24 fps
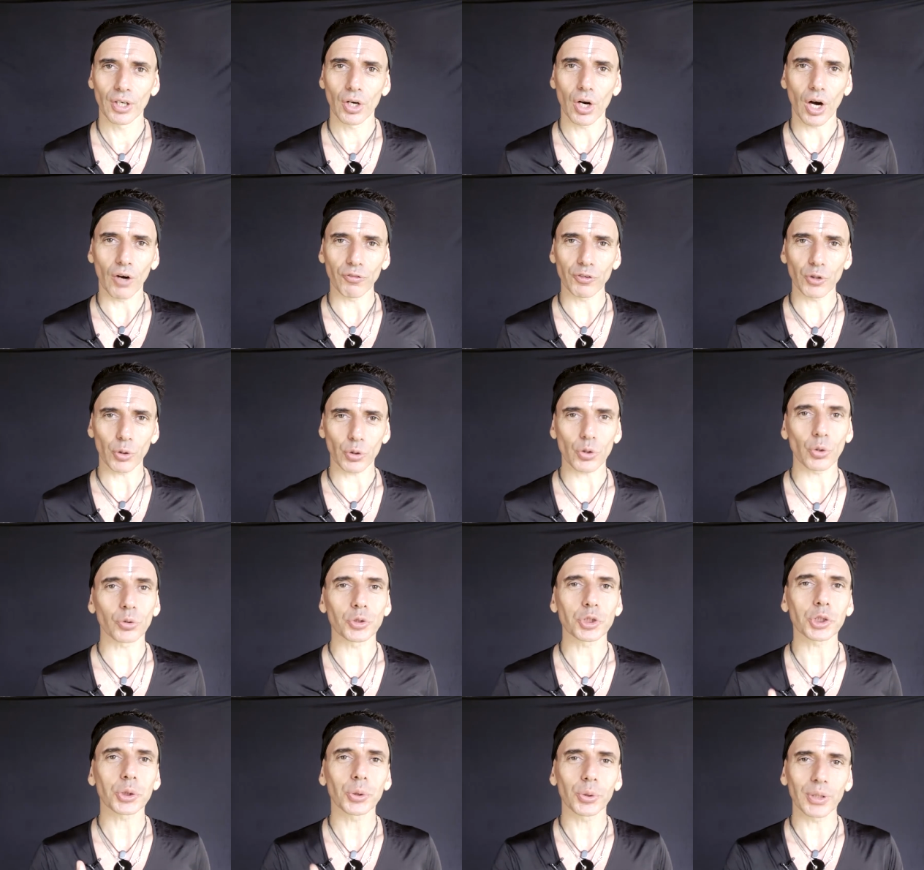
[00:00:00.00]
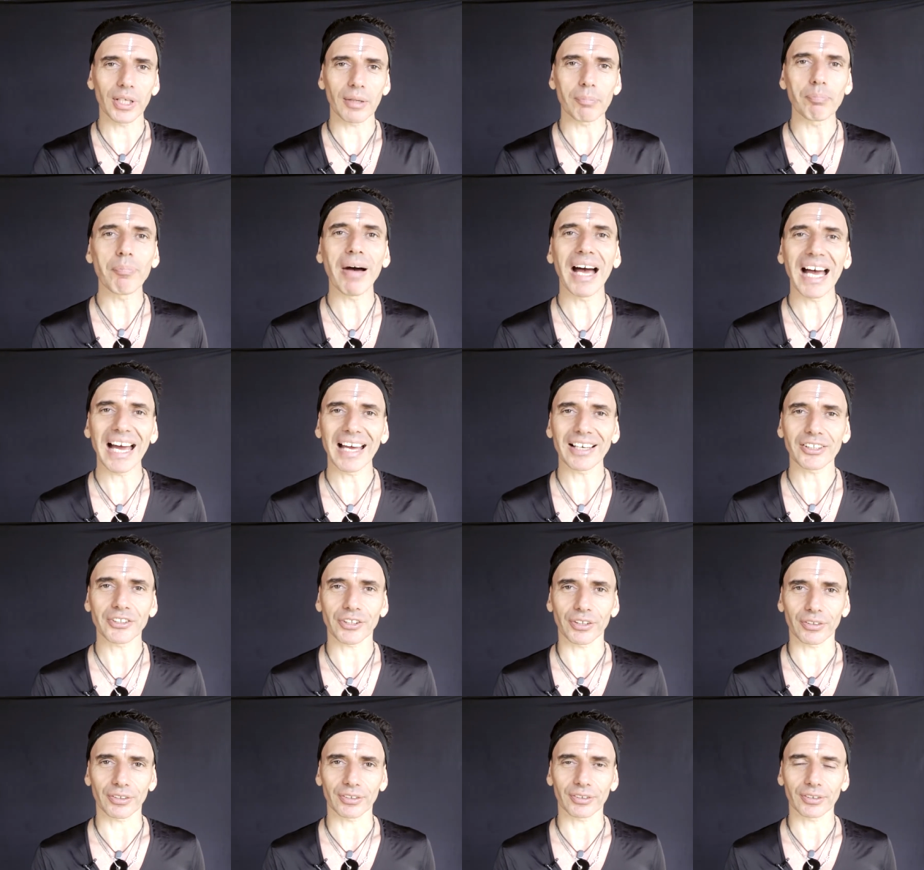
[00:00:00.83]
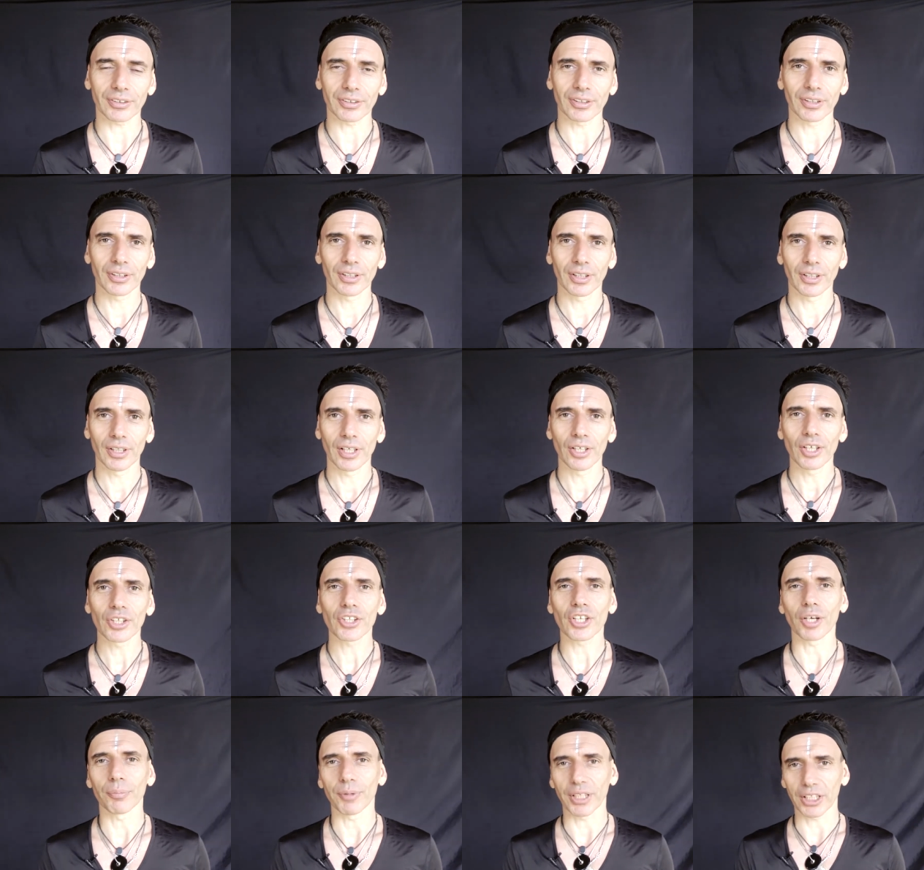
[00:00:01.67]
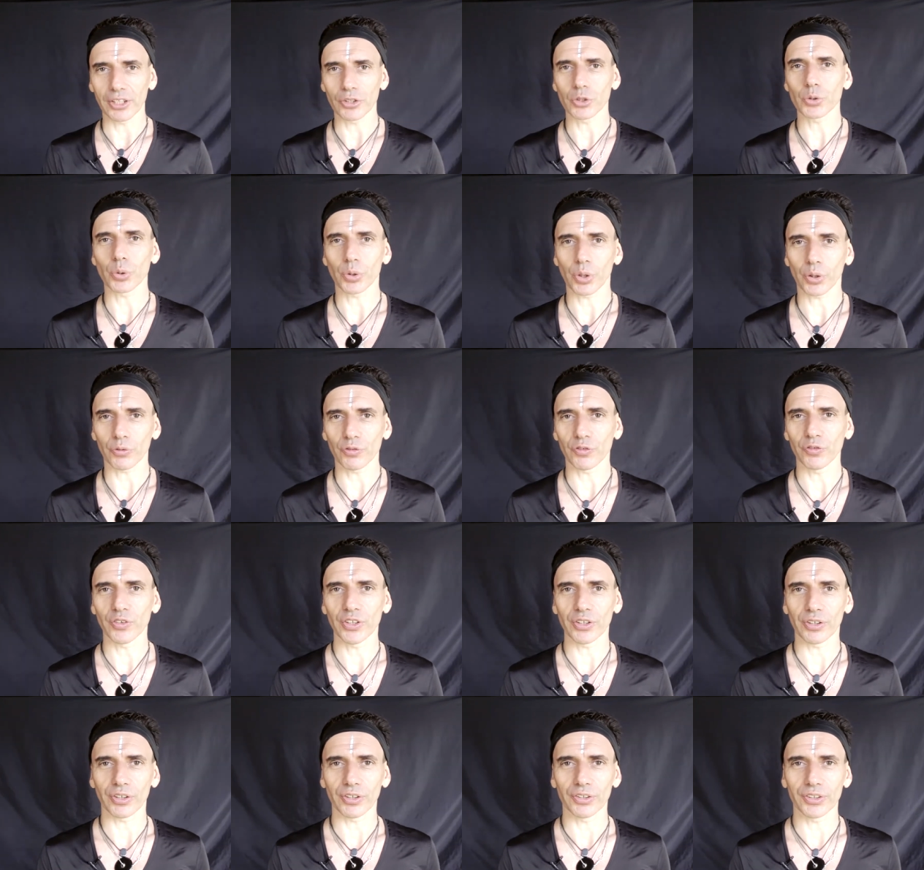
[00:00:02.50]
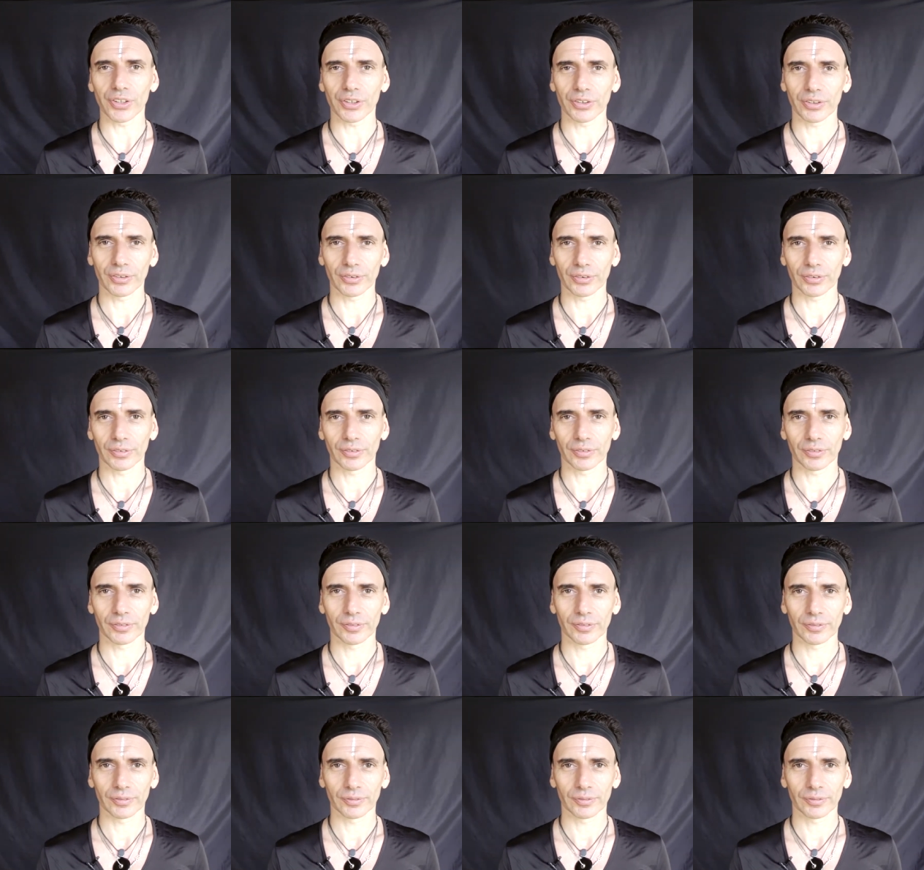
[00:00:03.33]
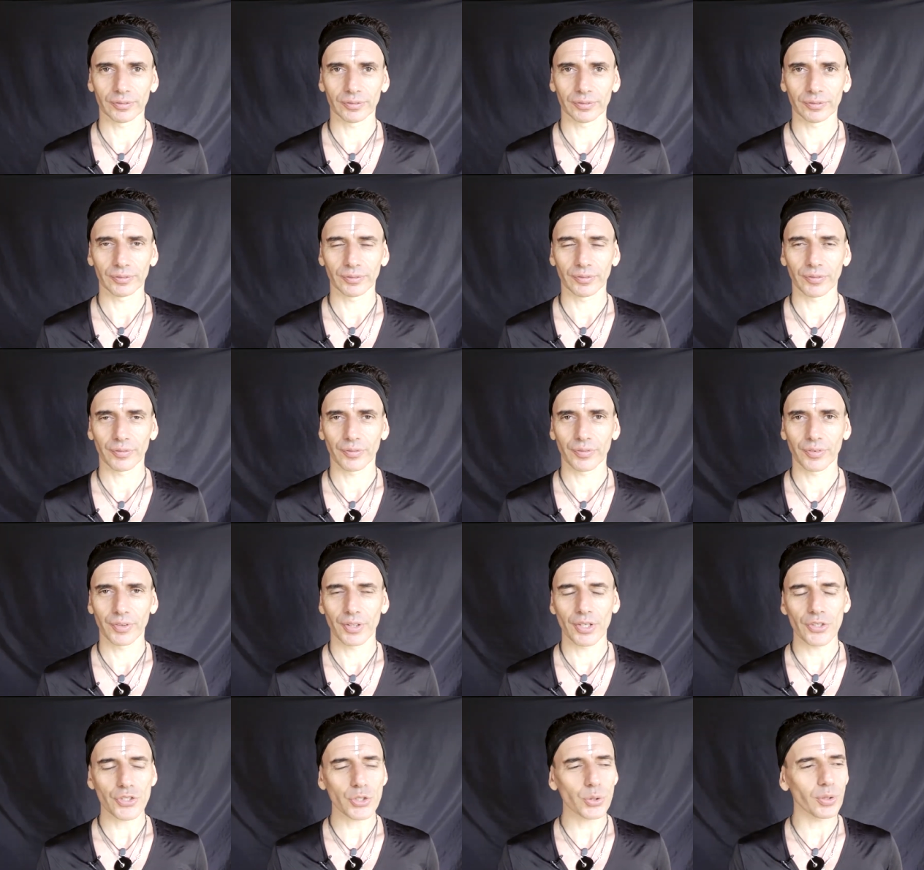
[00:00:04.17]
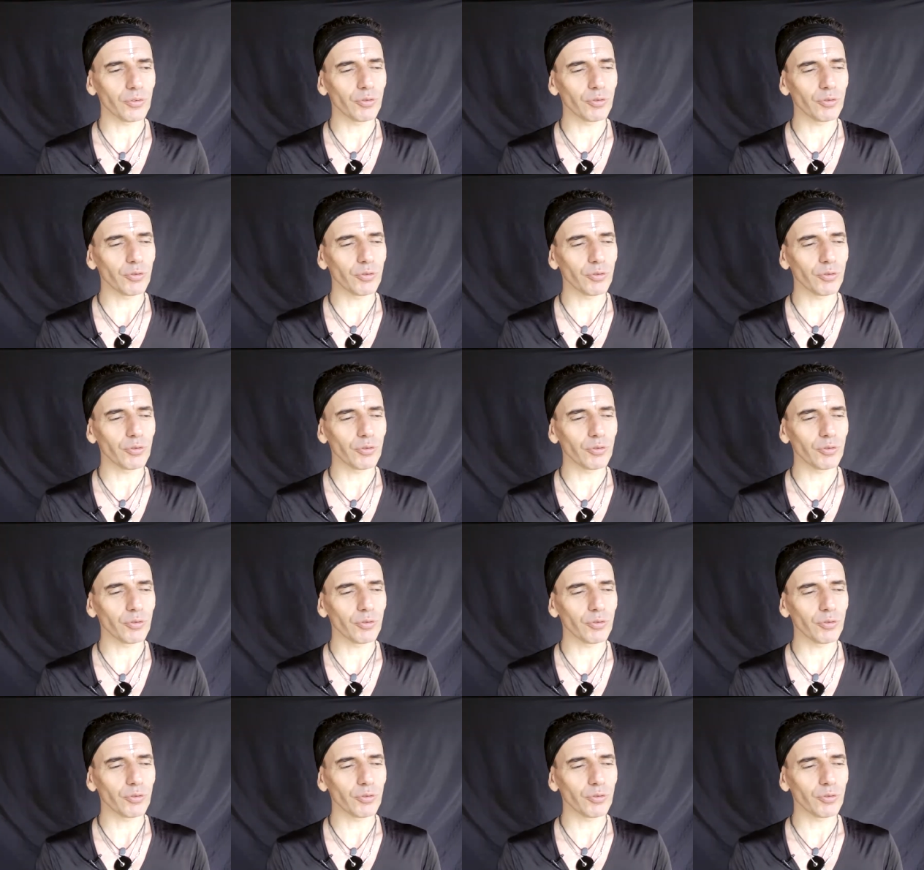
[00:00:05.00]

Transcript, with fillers: of your controlling pattern coming into her field. And so